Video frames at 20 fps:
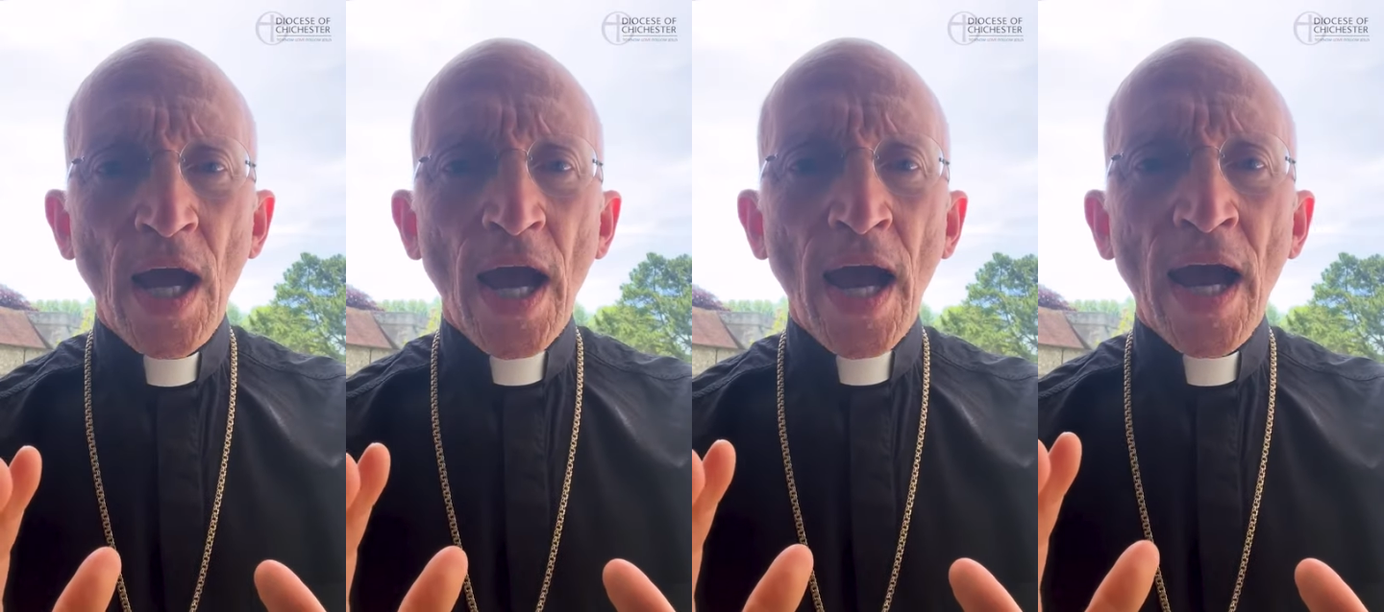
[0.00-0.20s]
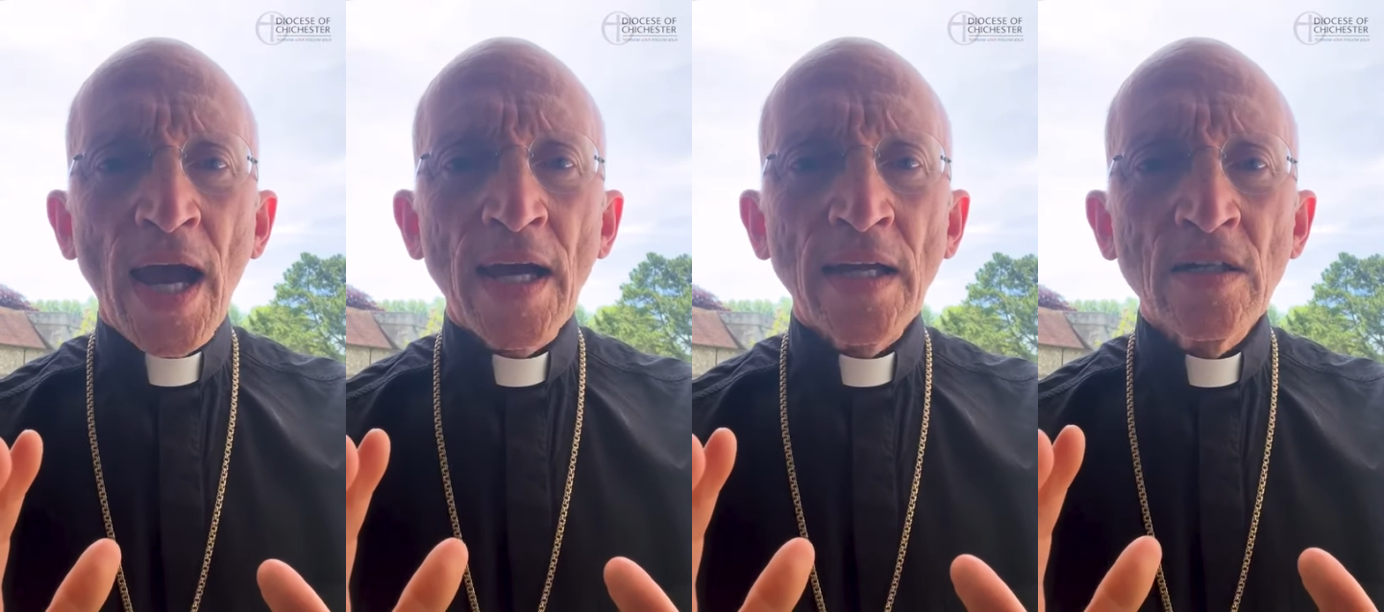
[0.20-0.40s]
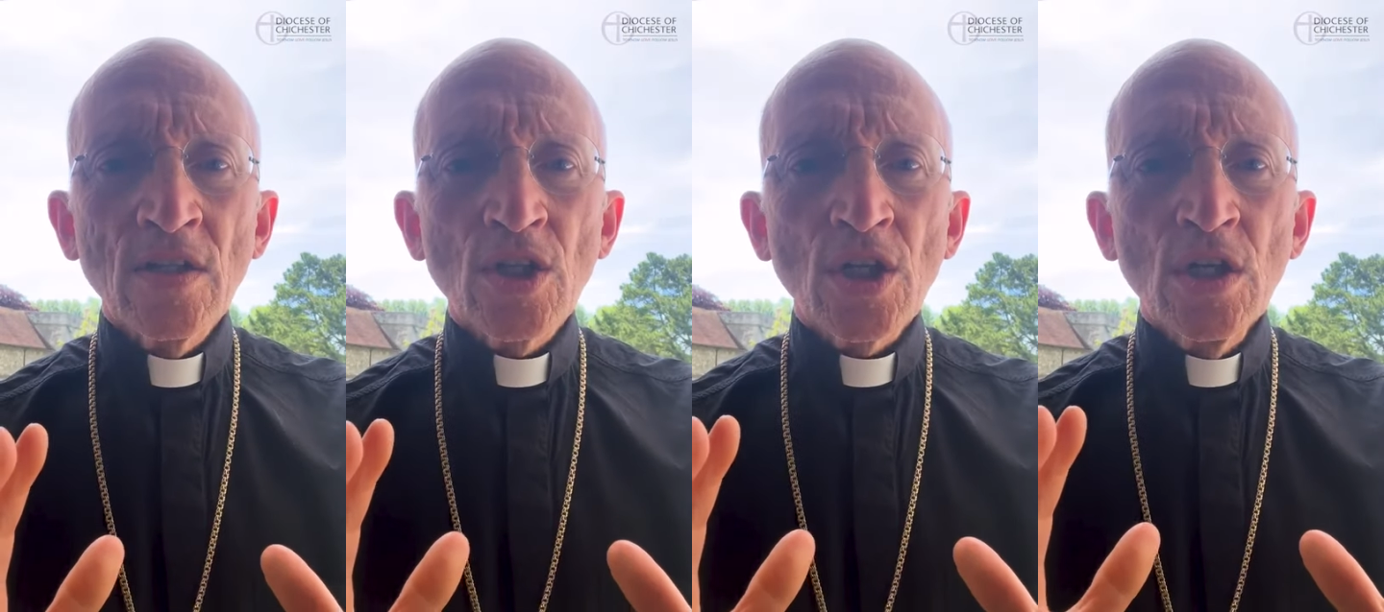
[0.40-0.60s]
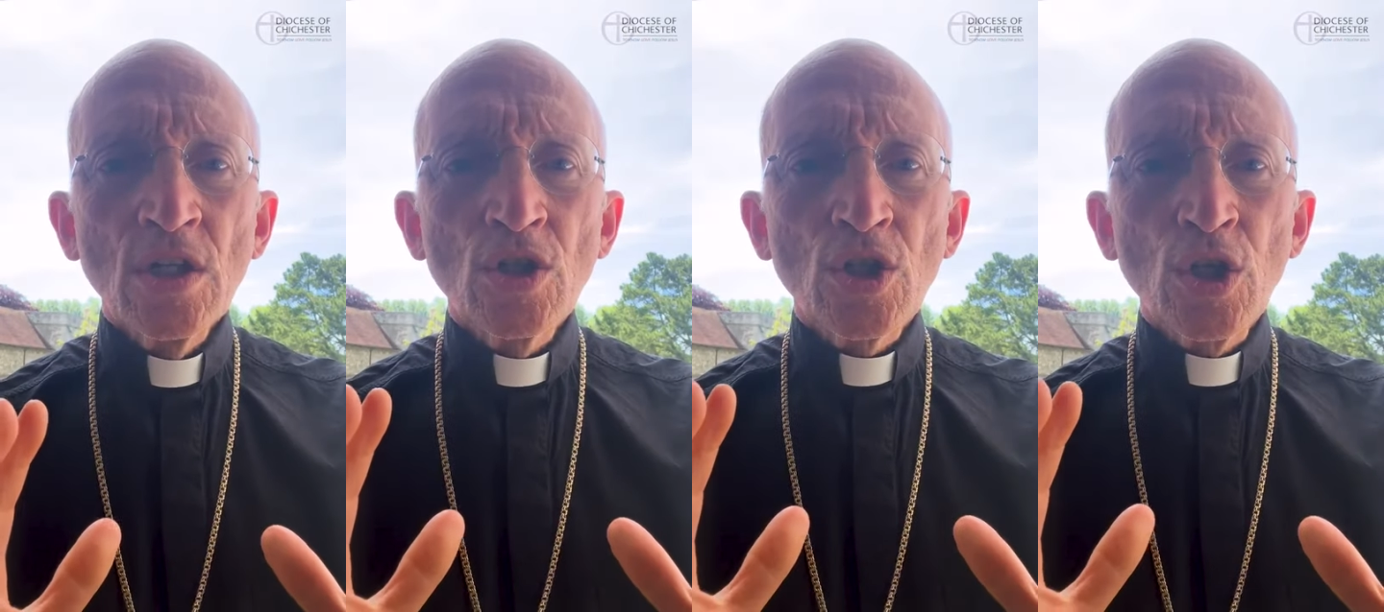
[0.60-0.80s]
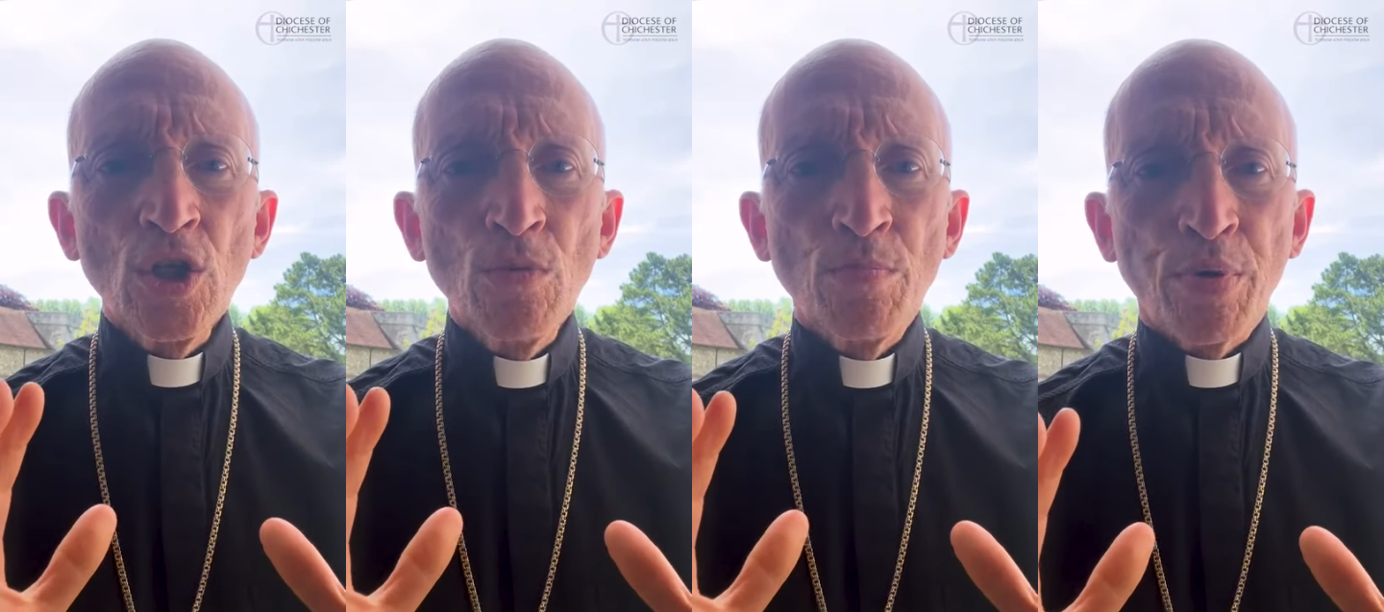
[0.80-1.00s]
and
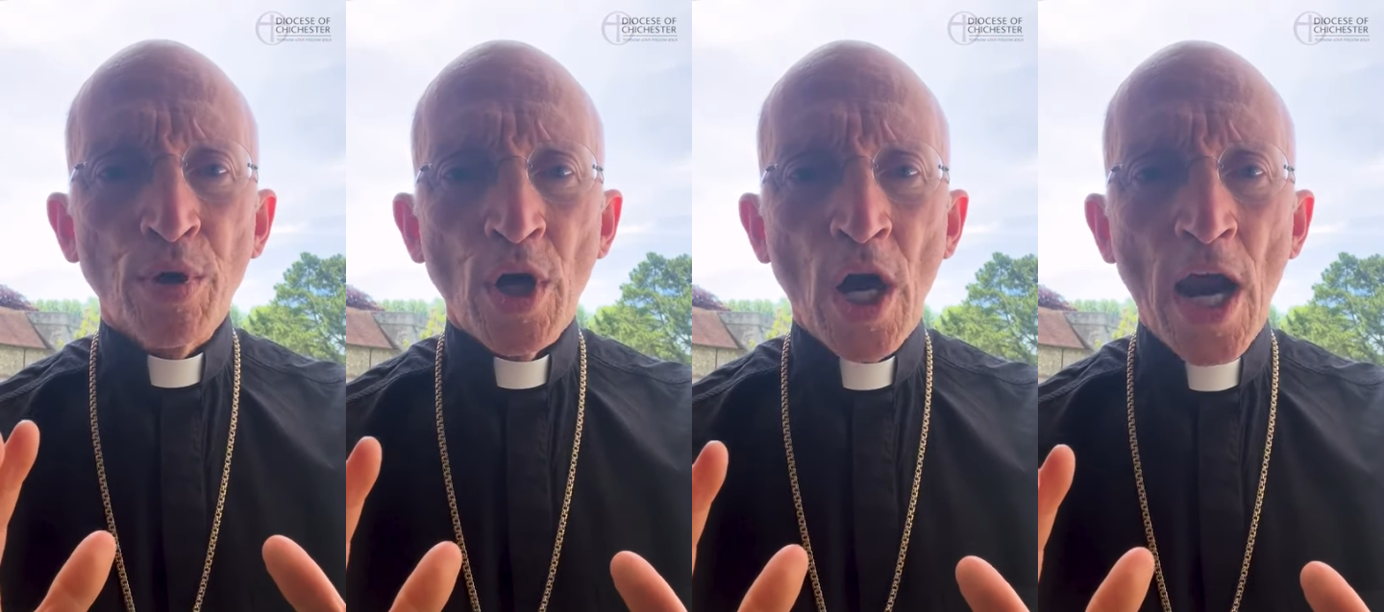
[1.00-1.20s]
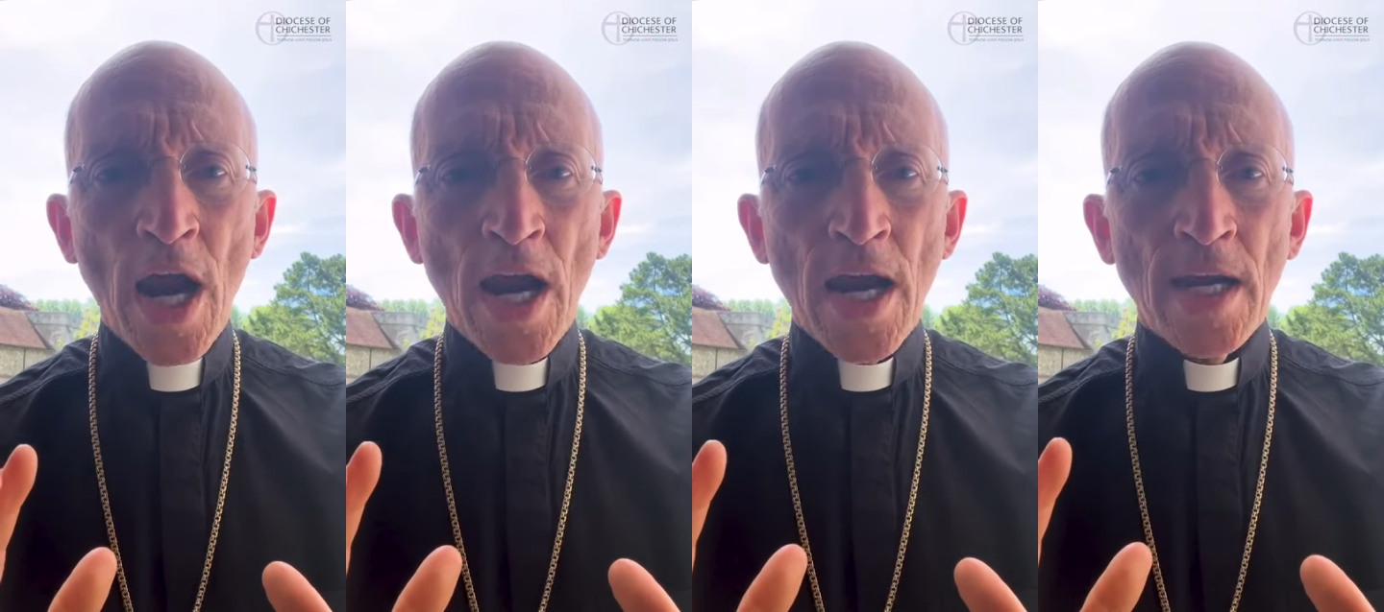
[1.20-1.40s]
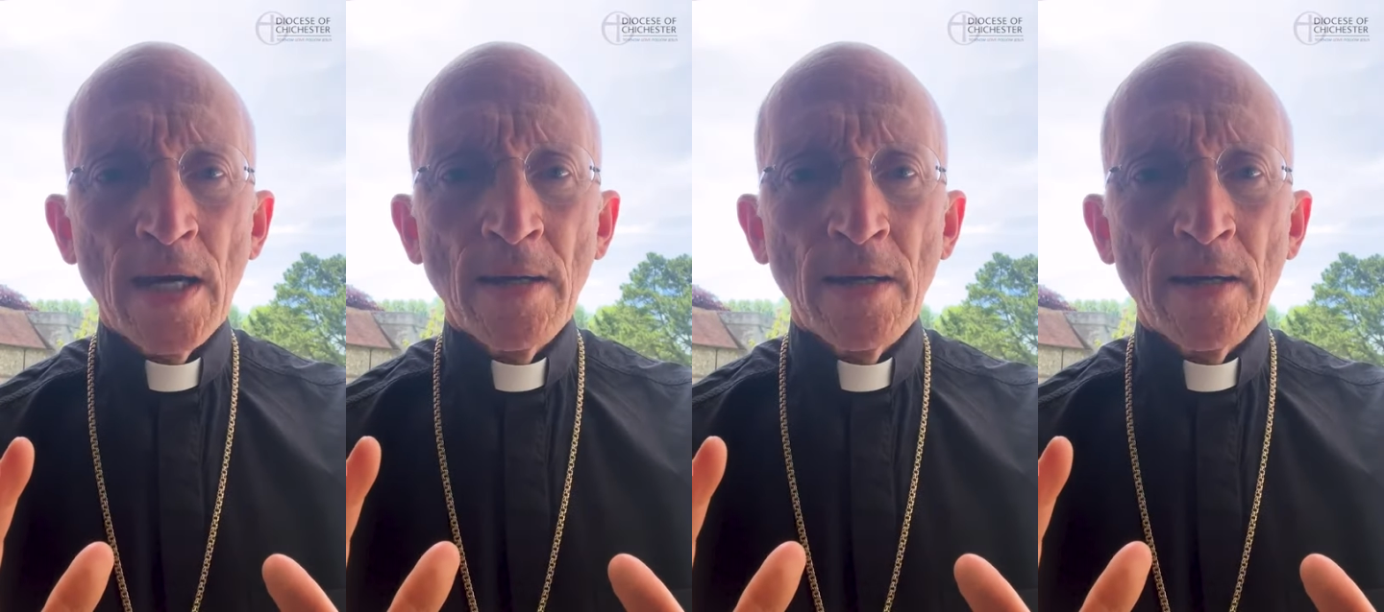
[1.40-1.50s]
to pray.